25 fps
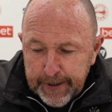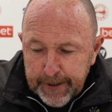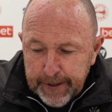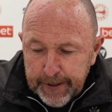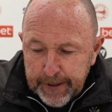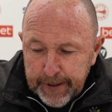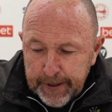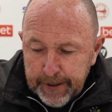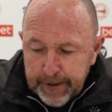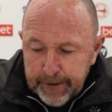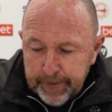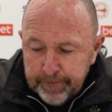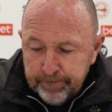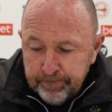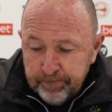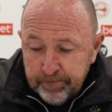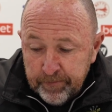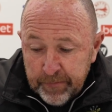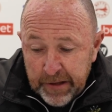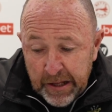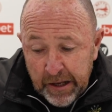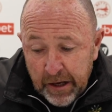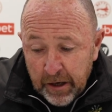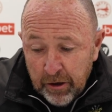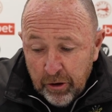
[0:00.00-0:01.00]

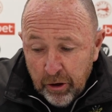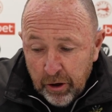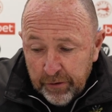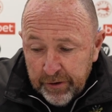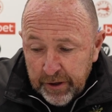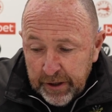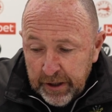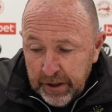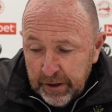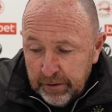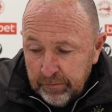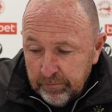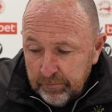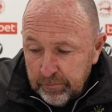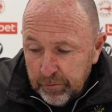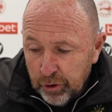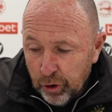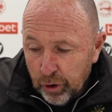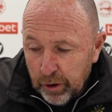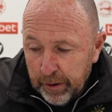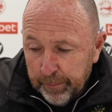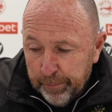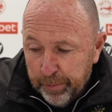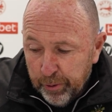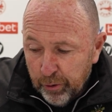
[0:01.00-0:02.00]
and got the
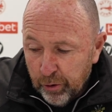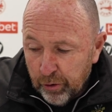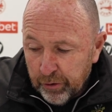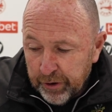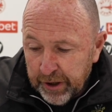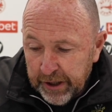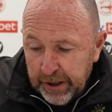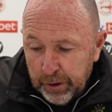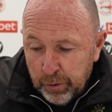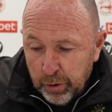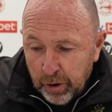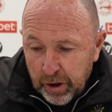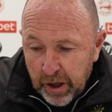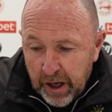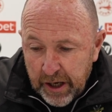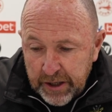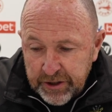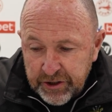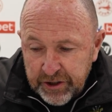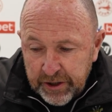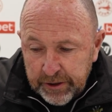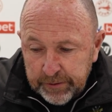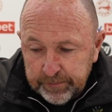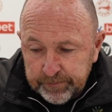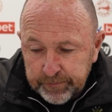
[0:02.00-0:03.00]
all-important
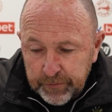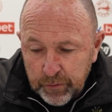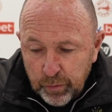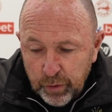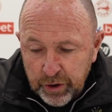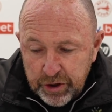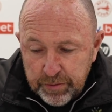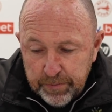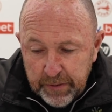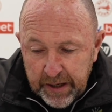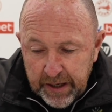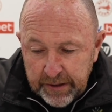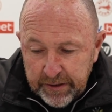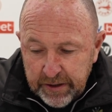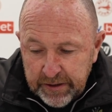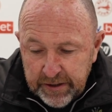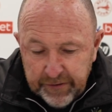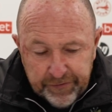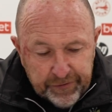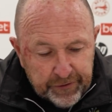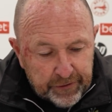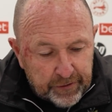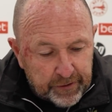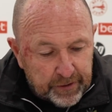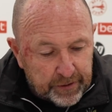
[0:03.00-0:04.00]
equaliser, which made
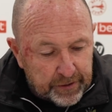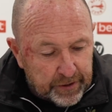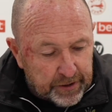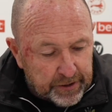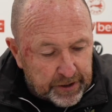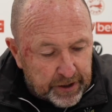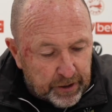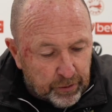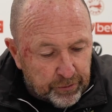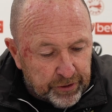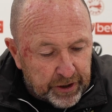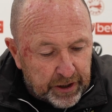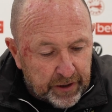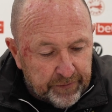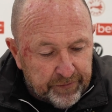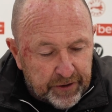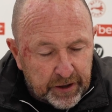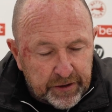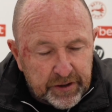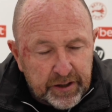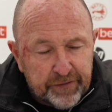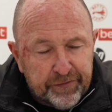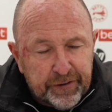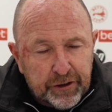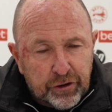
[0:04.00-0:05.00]
the
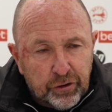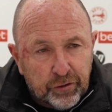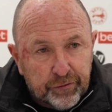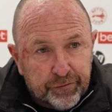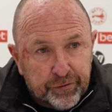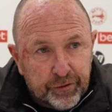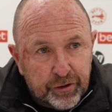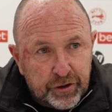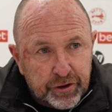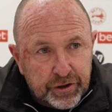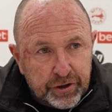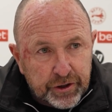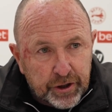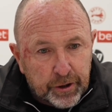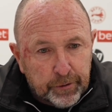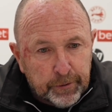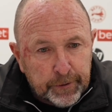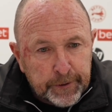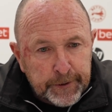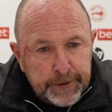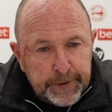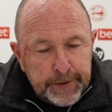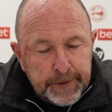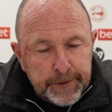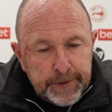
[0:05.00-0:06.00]
evening difficult for us.
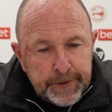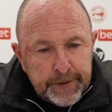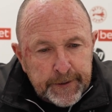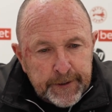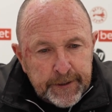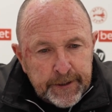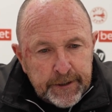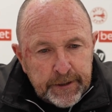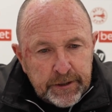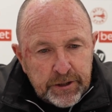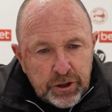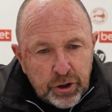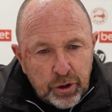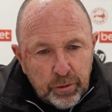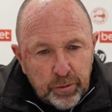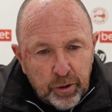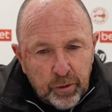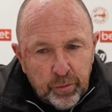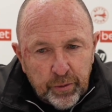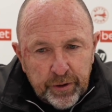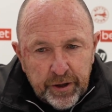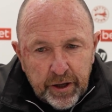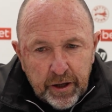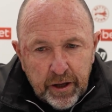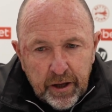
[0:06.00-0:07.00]
So to come
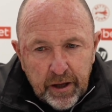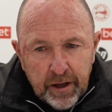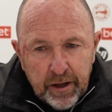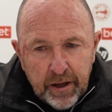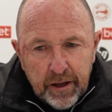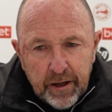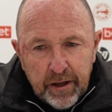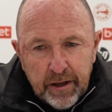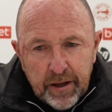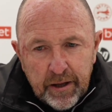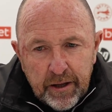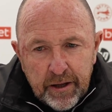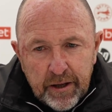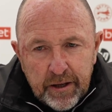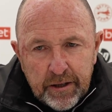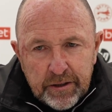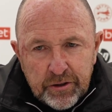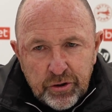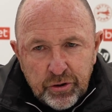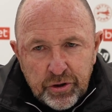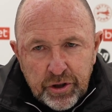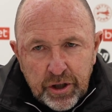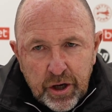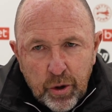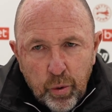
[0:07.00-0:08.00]
up with
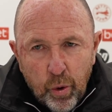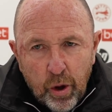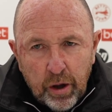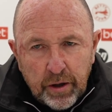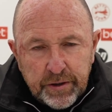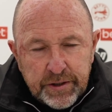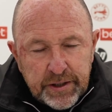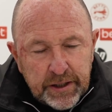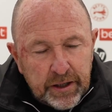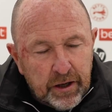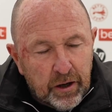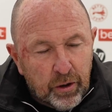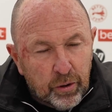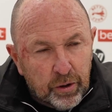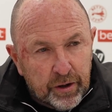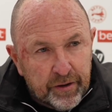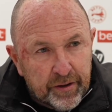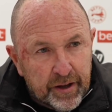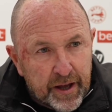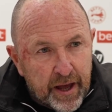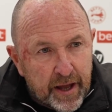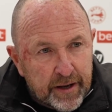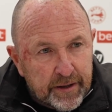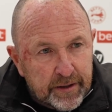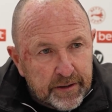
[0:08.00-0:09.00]
such a quality goal
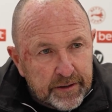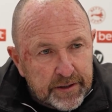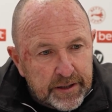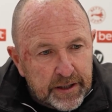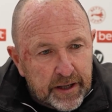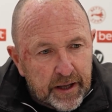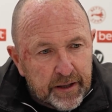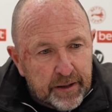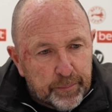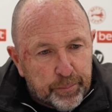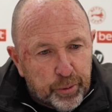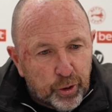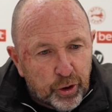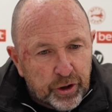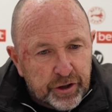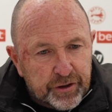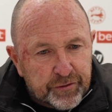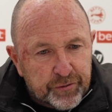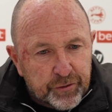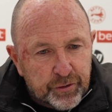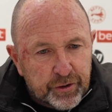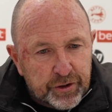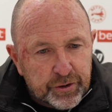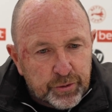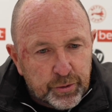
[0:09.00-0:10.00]
at the end to get the
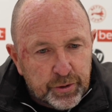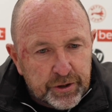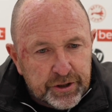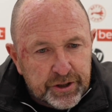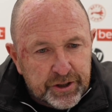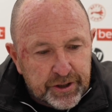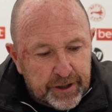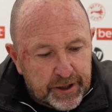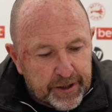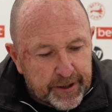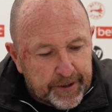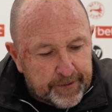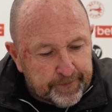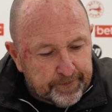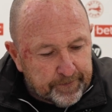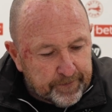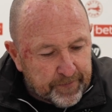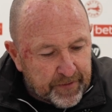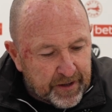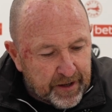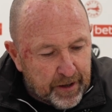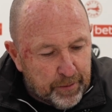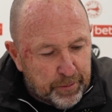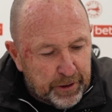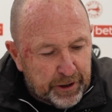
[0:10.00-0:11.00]
points for us was
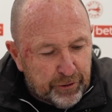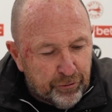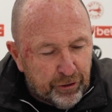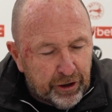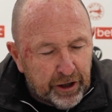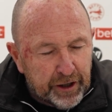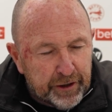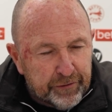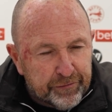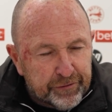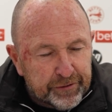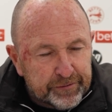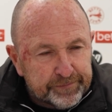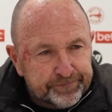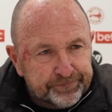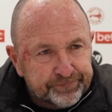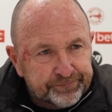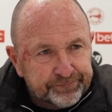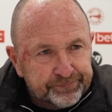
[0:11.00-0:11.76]
a big relief.